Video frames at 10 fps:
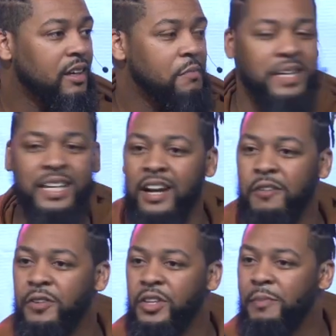Be
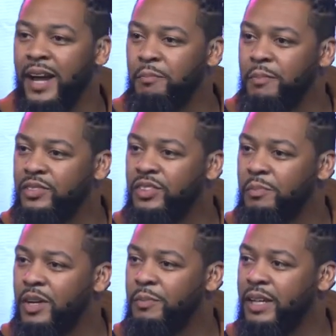careful, you might miss the
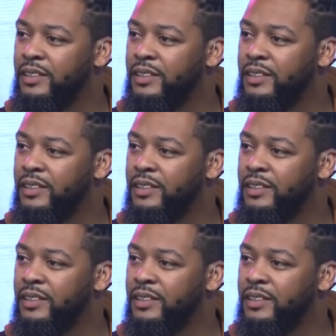moment.